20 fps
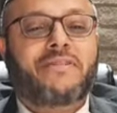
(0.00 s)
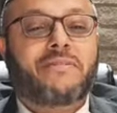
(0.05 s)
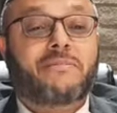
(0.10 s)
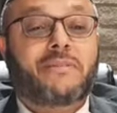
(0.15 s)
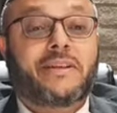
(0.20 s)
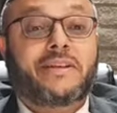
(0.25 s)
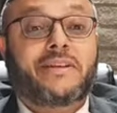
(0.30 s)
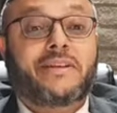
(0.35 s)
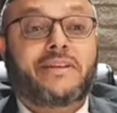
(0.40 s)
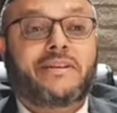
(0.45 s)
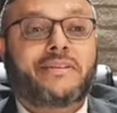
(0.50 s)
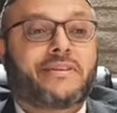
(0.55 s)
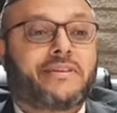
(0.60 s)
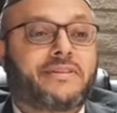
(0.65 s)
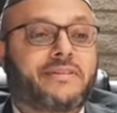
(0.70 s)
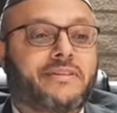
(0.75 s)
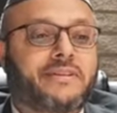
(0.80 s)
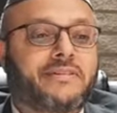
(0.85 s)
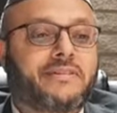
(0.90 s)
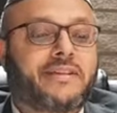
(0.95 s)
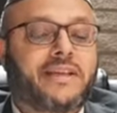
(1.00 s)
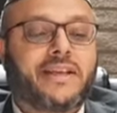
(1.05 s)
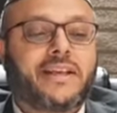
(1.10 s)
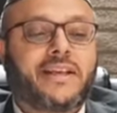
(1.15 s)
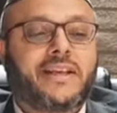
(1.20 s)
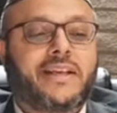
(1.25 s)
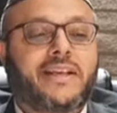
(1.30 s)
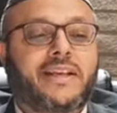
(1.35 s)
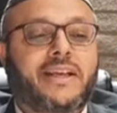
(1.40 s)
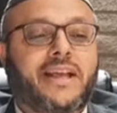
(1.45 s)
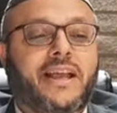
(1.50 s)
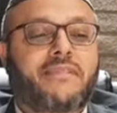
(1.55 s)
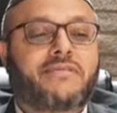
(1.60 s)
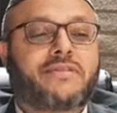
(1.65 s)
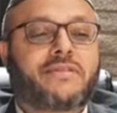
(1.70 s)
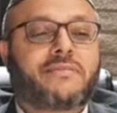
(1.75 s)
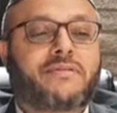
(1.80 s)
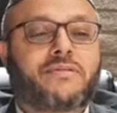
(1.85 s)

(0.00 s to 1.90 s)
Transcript: I mean, there's some